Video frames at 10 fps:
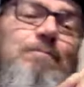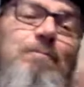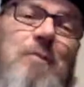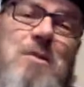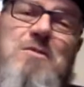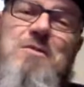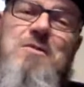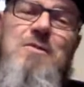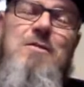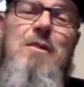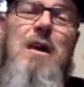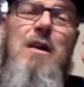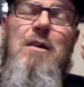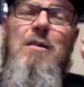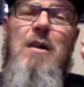It's kind
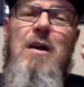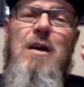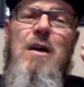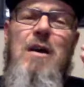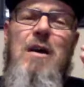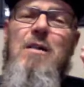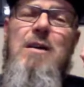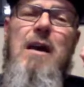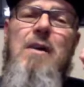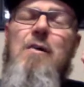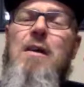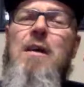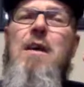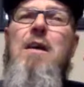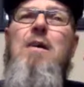of the thing
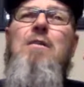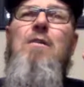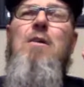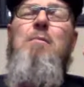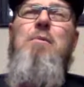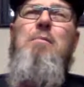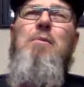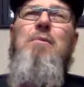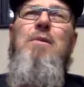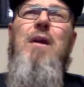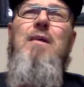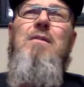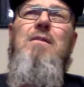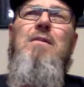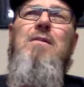now, and a lot of people are
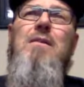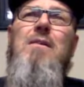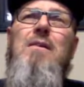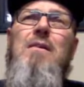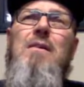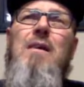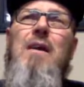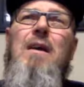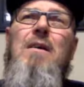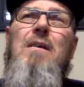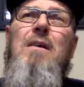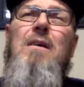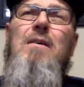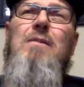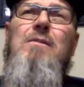riding, and
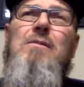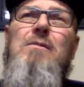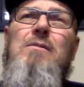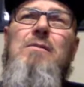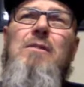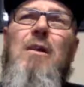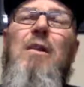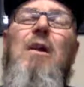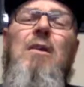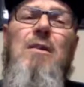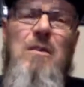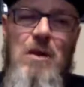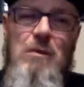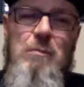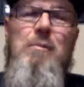a lot of
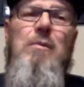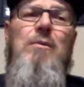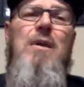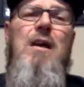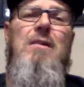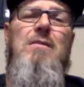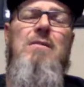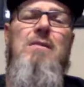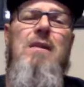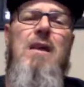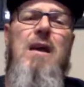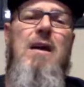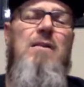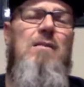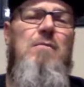young people are riding,
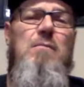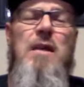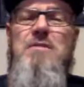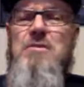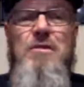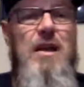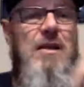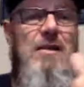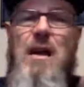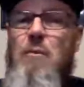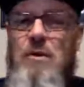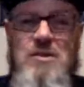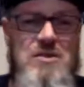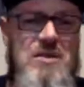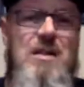and that's great. I want to
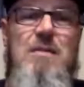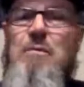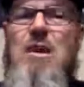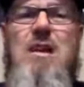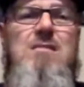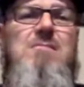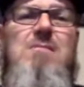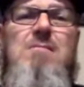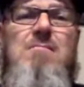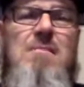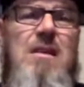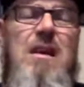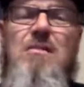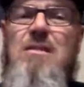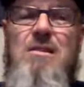see them riding. Get
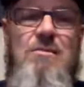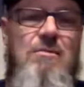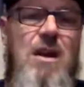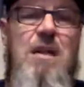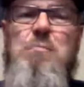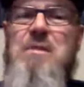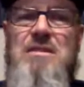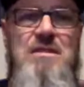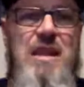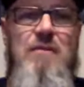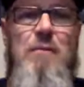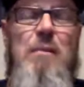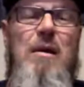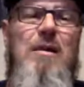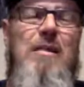out there and ride. Be safe
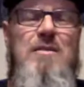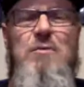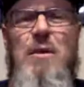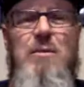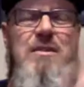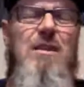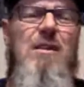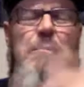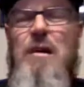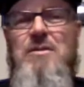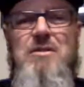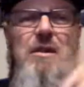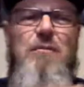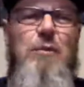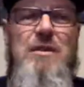about it, and that's why we talk about the
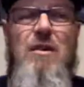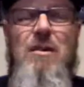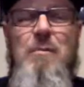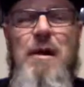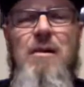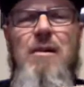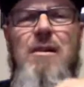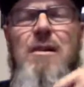stuff we talk about.